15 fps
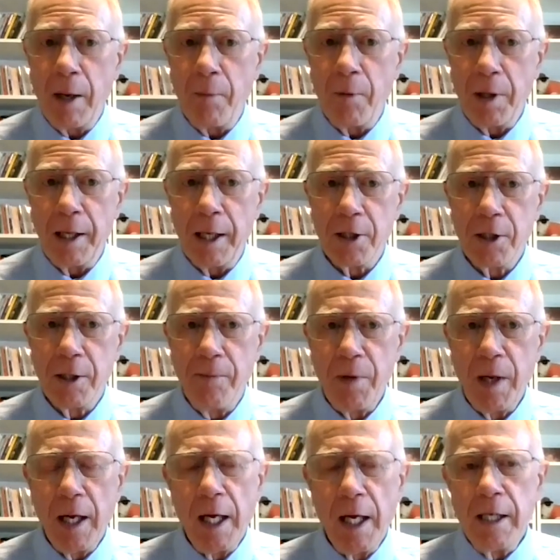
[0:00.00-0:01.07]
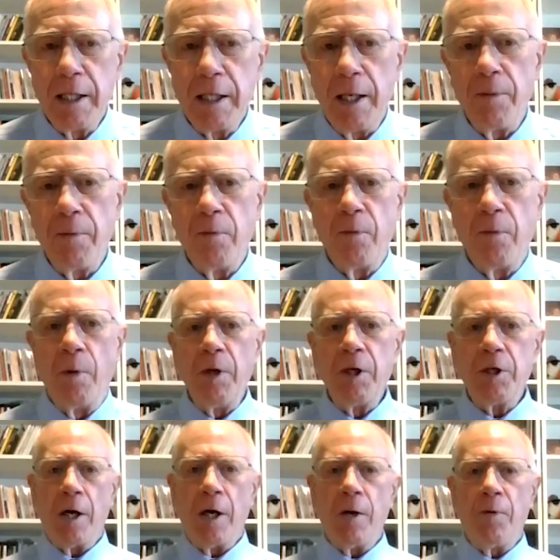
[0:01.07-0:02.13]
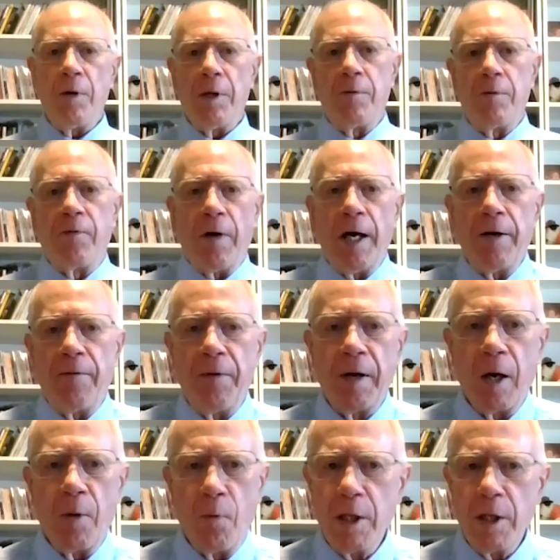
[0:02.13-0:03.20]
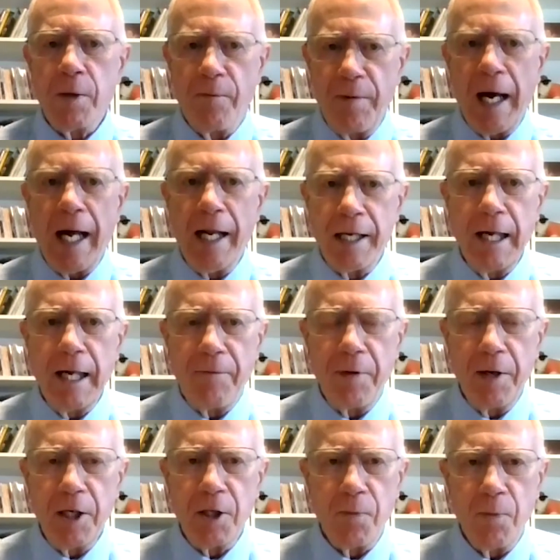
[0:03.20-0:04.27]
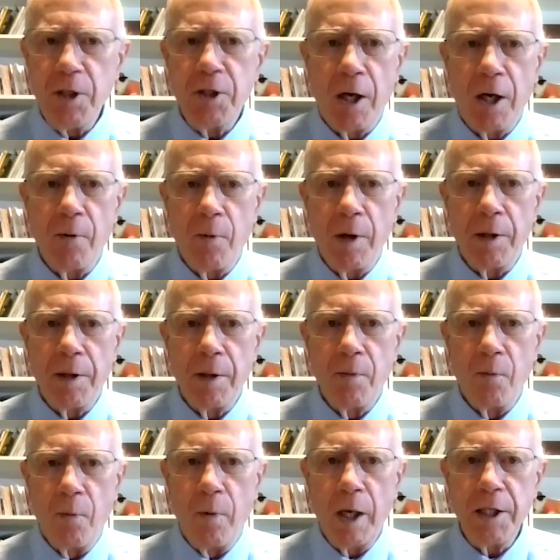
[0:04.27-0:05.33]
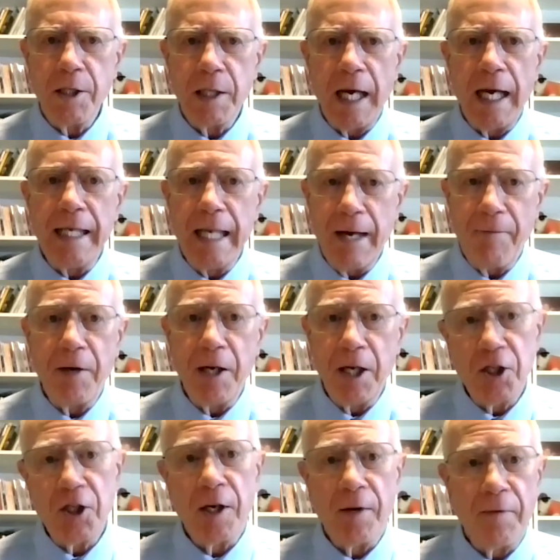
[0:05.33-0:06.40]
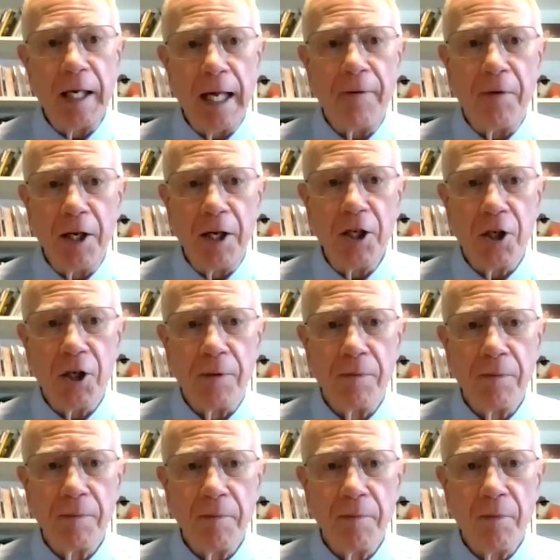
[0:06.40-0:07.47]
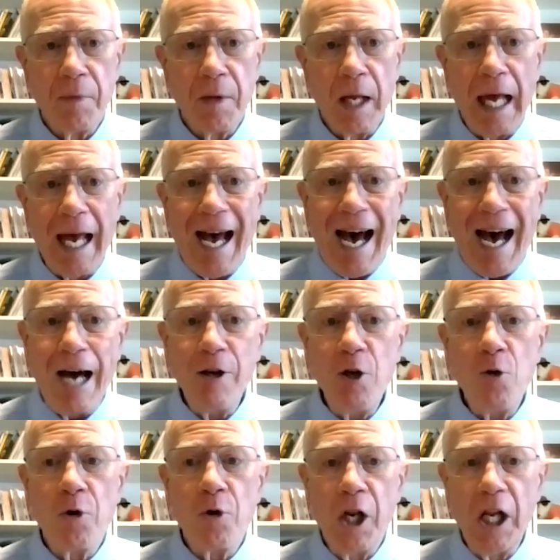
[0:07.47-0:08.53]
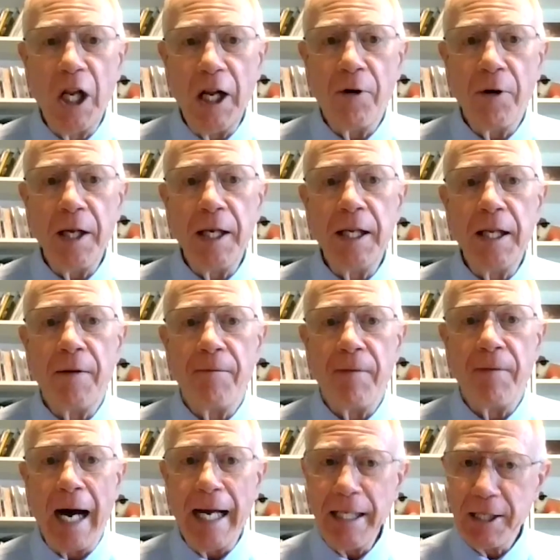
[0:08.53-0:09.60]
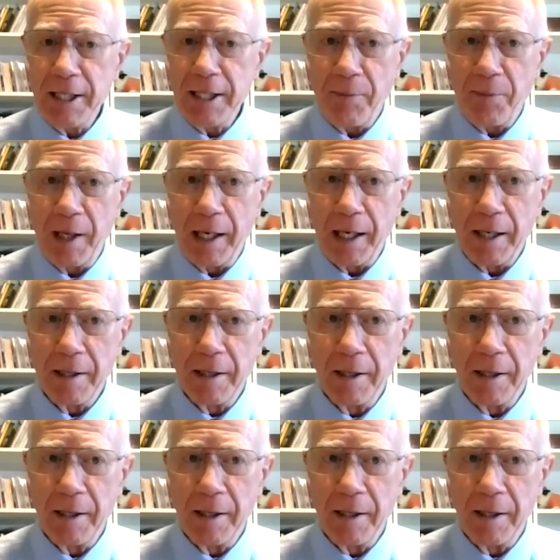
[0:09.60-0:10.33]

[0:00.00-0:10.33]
up with this. See, when we started with trying to figure out what's a valid definition, we started with what's a definition of a definition? How do you clearly define something?